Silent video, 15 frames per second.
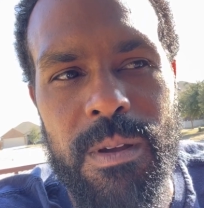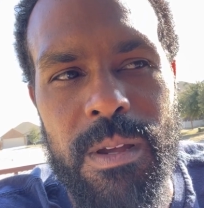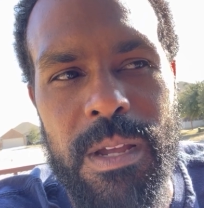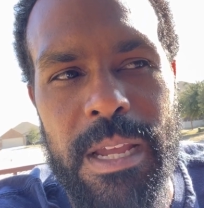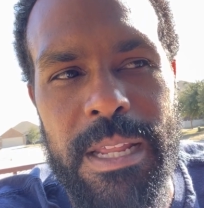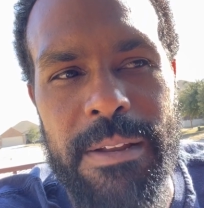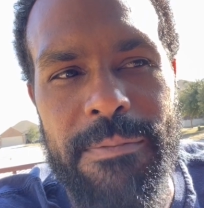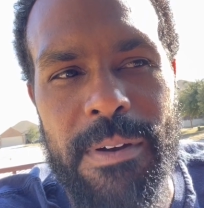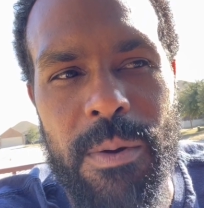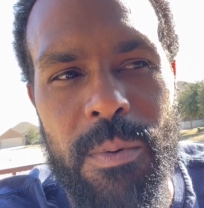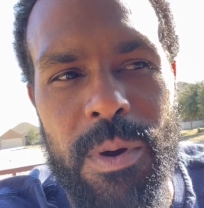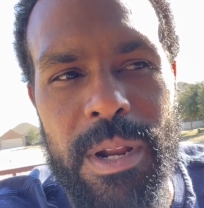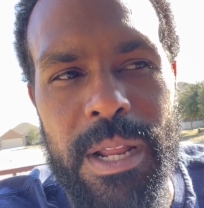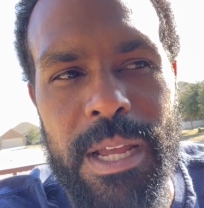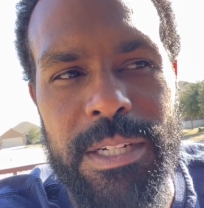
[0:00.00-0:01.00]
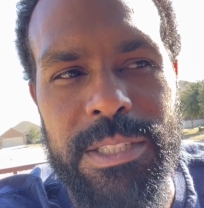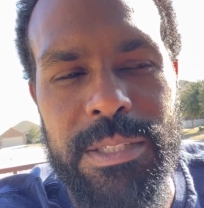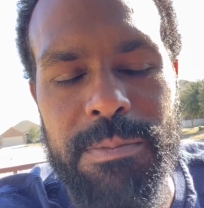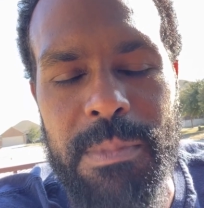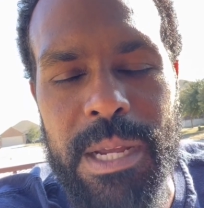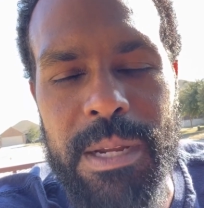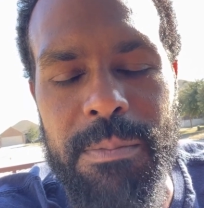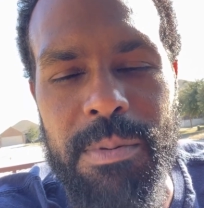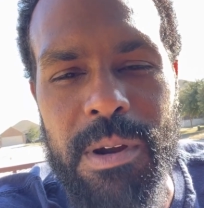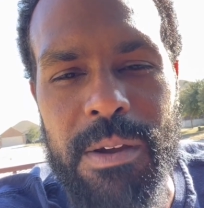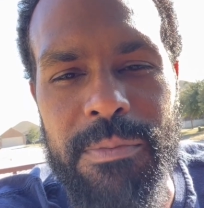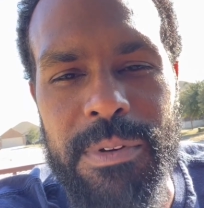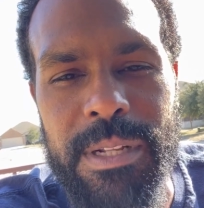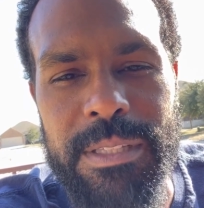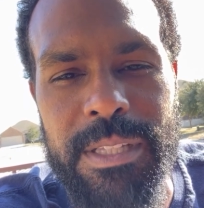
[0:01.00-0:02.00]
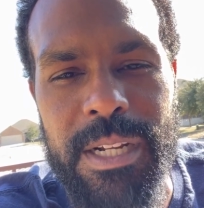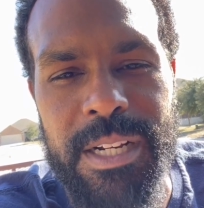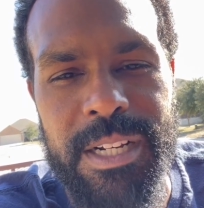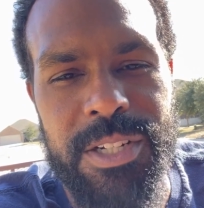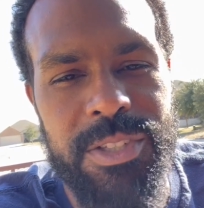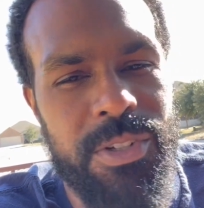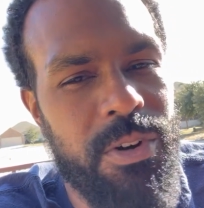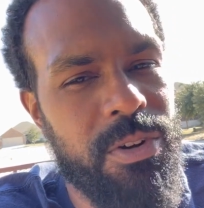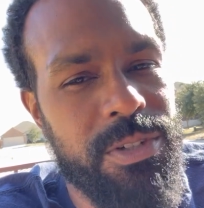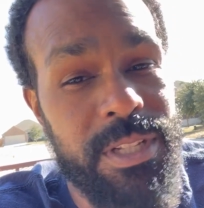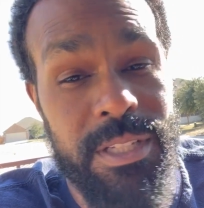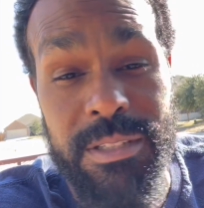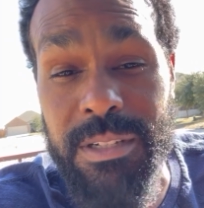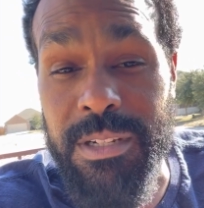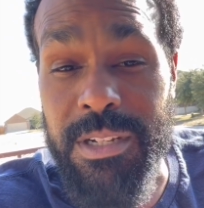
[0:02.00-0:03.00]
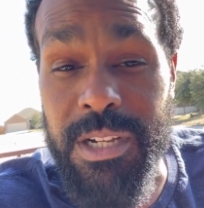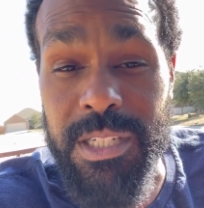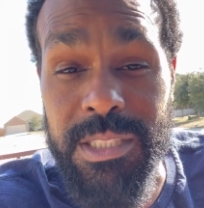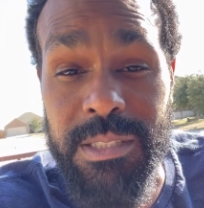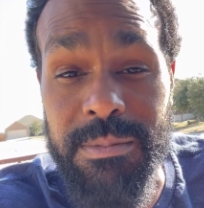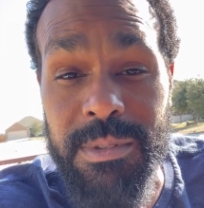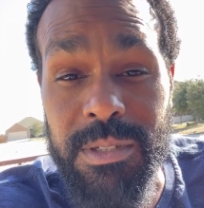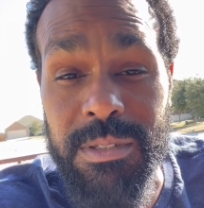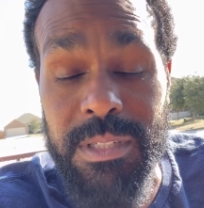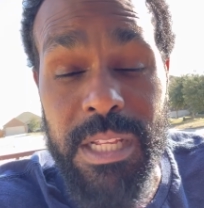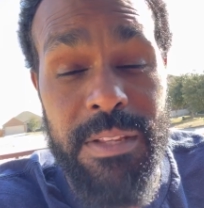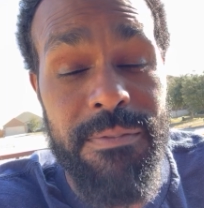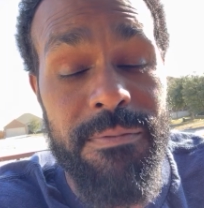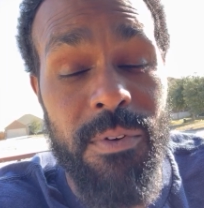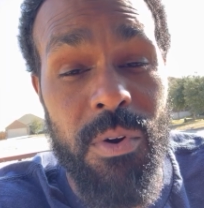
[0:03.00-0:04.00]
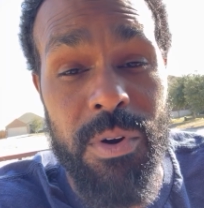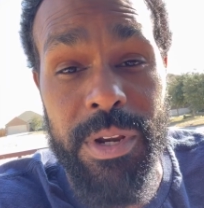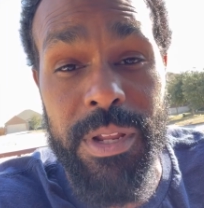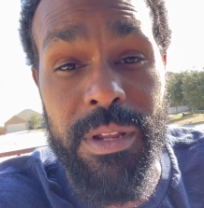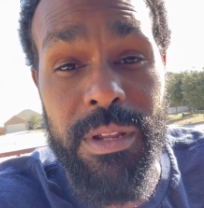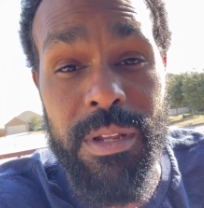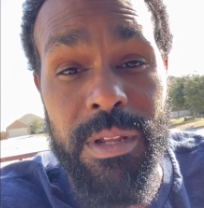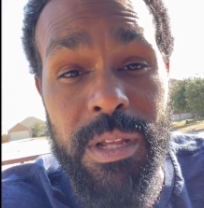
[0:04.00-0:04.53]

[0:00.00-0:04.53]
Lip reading: And if I want to actually make a profit out there, I got to charge that to the customer. That's $40.